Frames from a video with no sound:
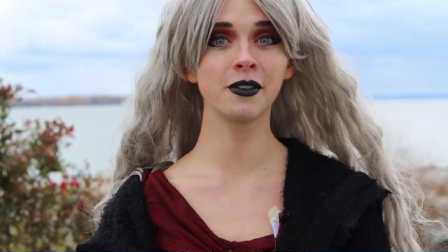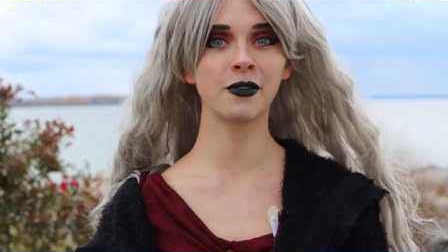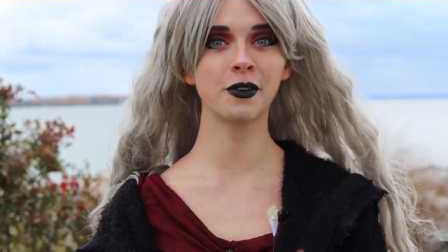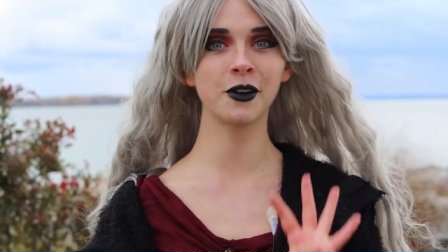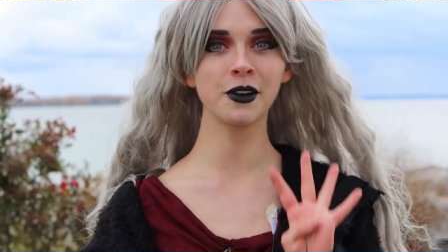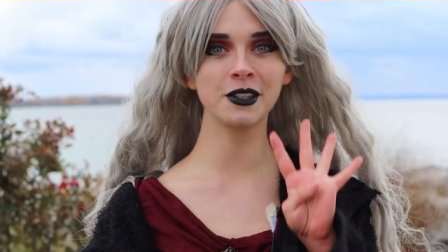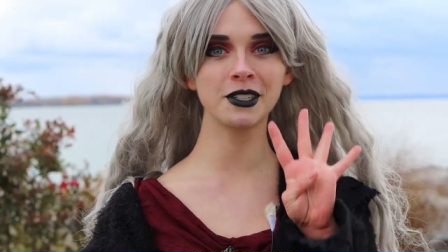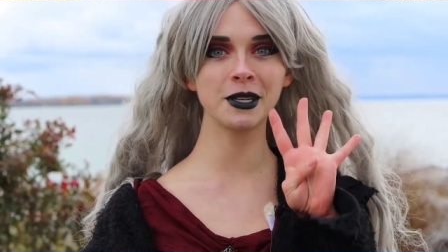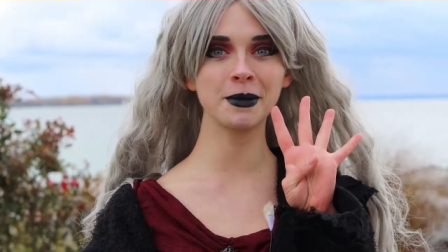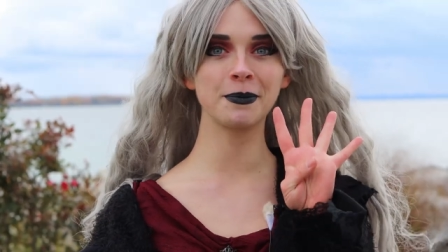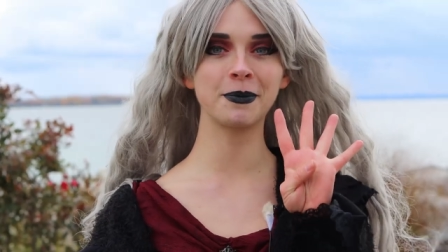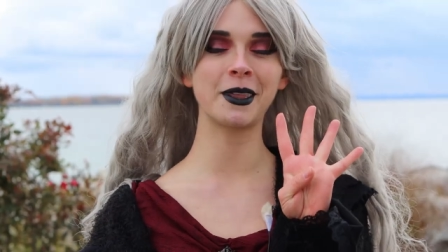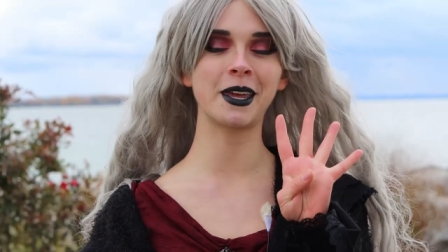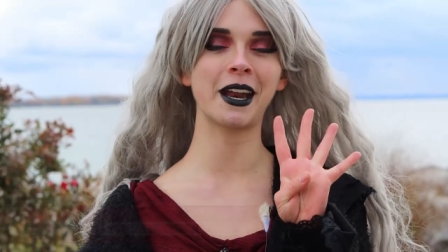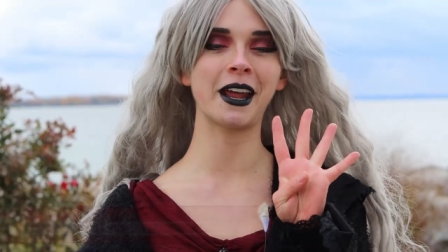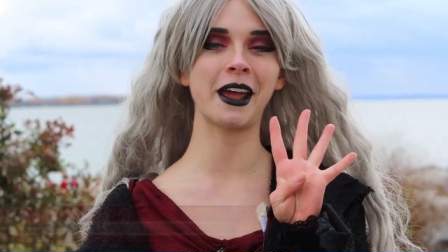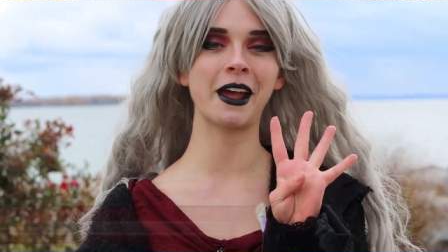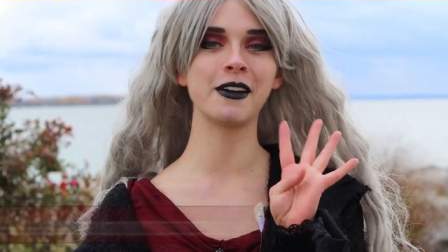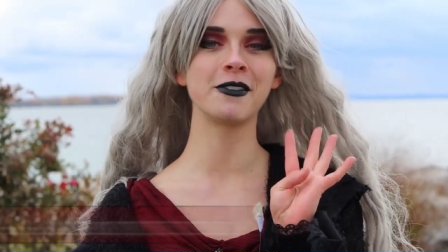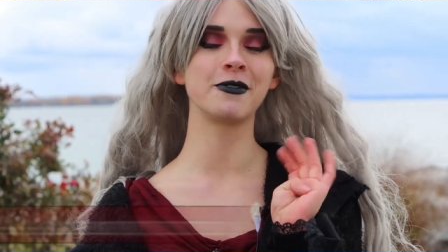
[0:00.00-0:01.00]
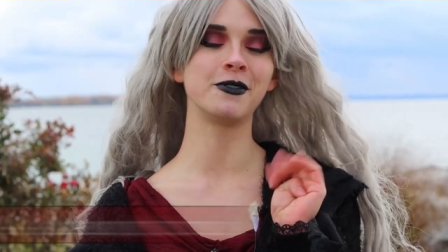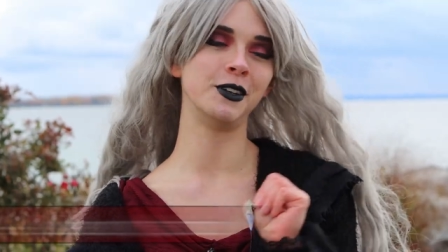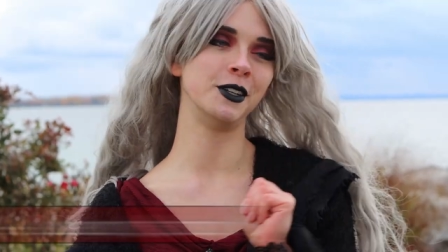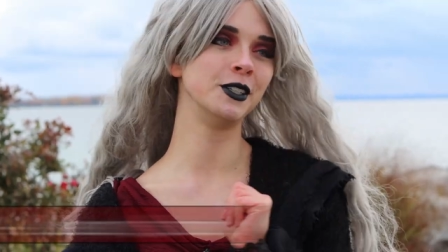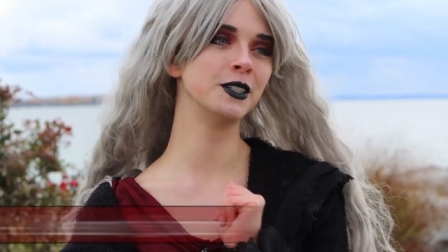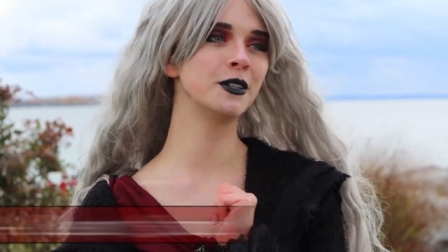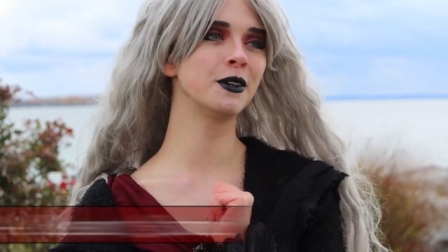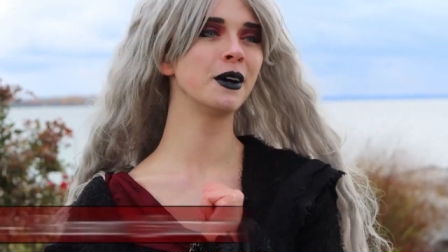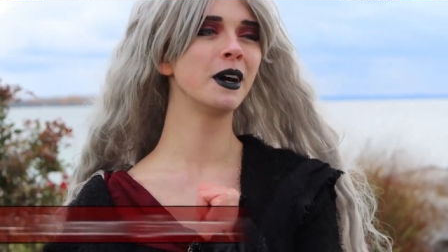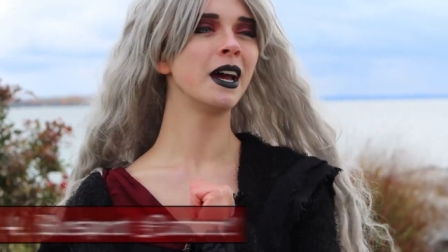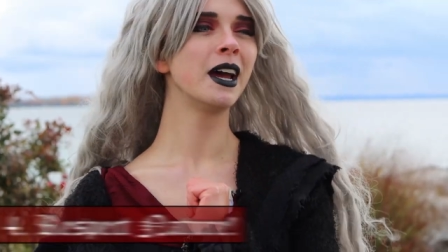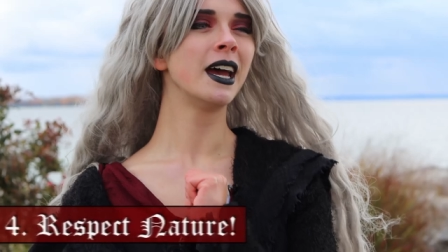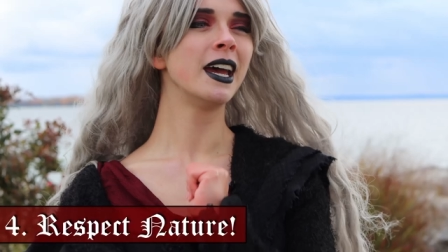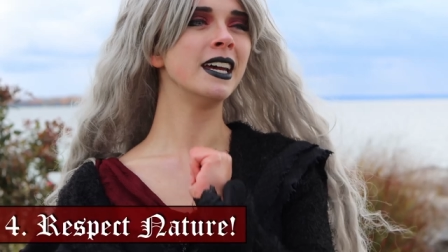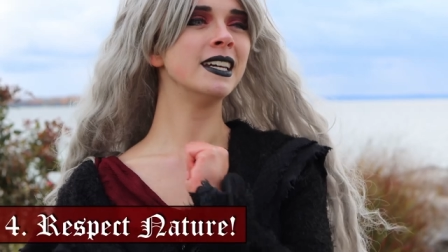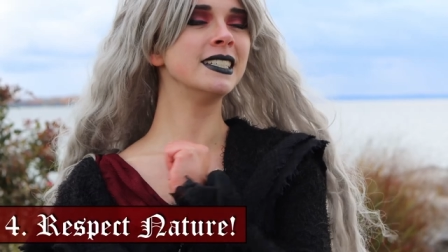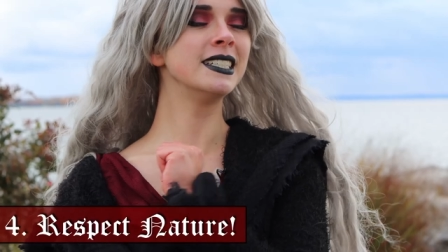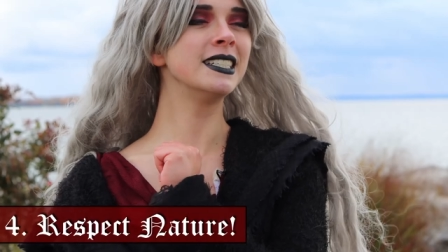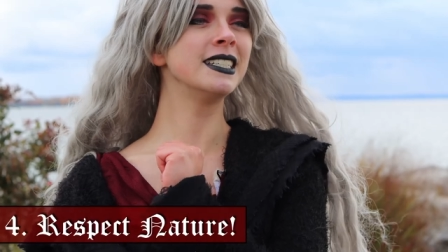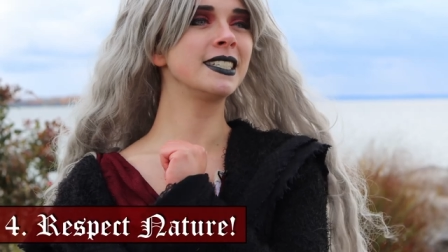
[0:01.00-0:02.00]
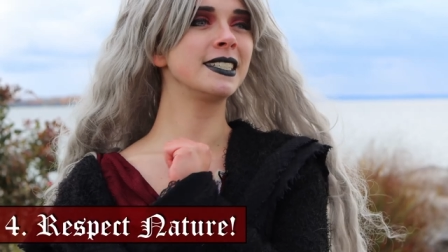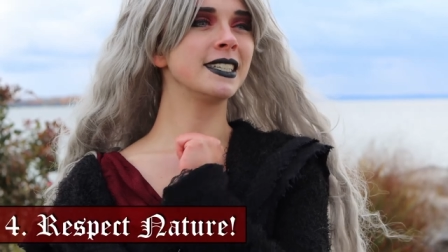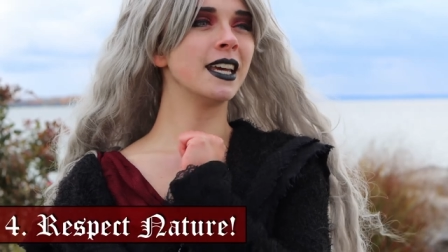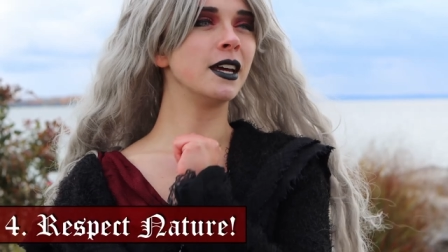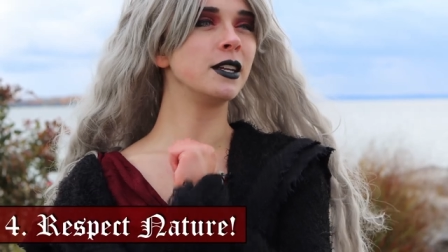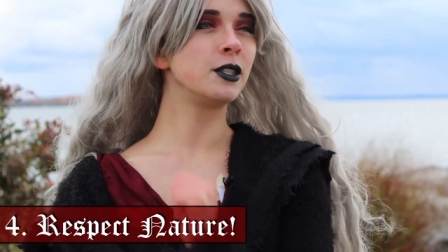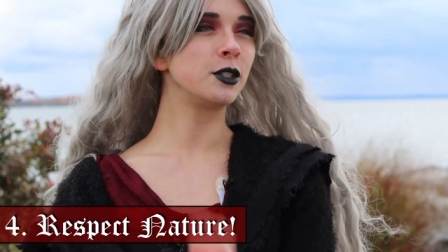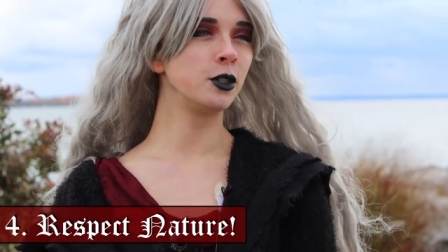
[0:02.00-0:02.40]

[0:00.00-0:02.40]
The fourth tip that I have for you is